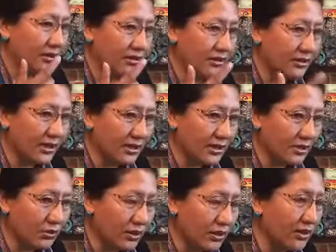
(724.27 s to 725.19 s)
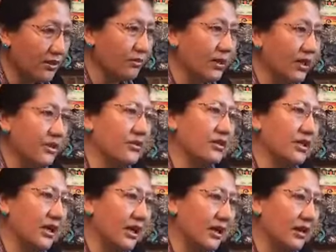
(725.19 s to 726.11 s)
Second, we need a mother's
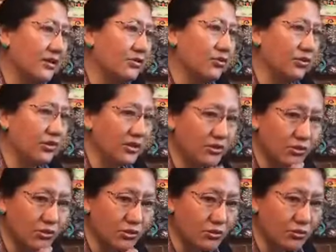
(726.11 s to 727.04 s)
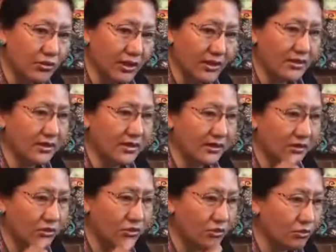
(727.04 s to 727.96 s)
egg. So these two is that the
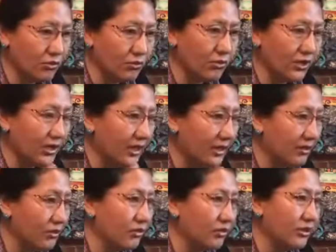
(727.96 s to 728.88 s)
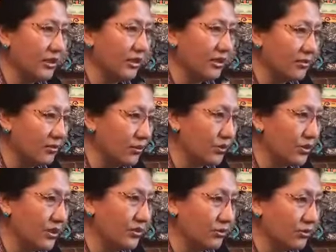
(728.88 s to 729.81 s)
2 equally
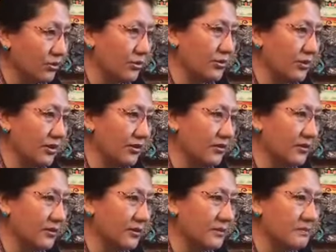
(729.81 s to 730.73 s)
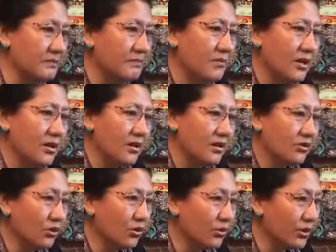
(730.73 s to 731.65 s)
important substance.
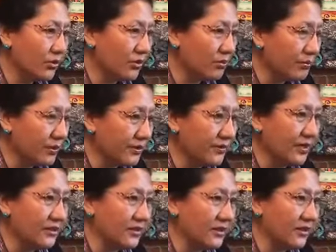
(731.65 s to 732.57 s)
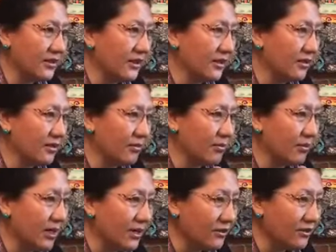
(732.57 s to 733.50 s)
So what we presented like the
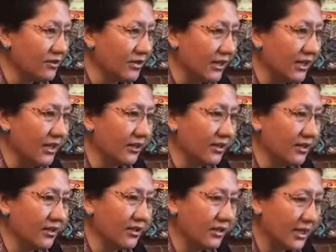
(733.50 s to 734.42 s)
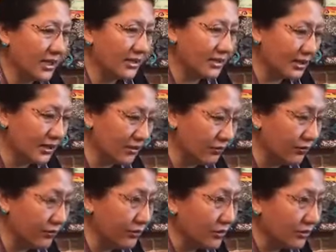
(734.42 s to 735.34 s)
mother's egg as like
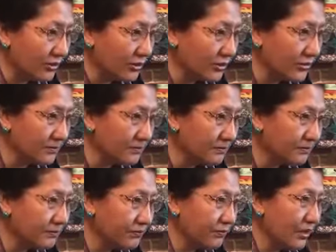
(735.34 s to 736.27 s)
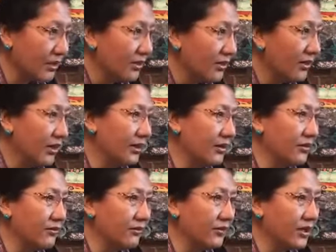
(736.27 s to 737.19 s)
field, and the
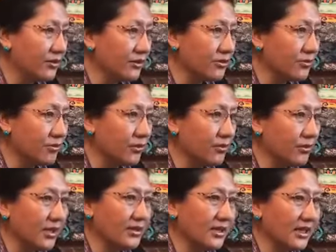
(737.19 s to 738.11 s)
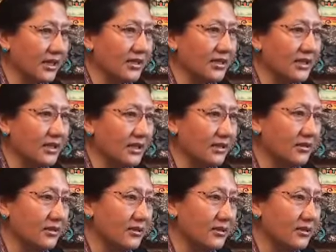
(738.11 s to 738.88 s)
father's sperm is like a seed.